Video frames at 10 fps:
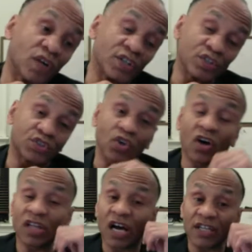Right, your
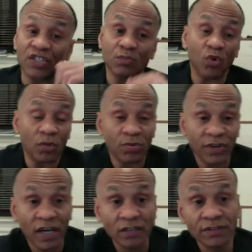jawline is more
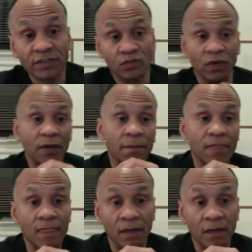pronounced, right?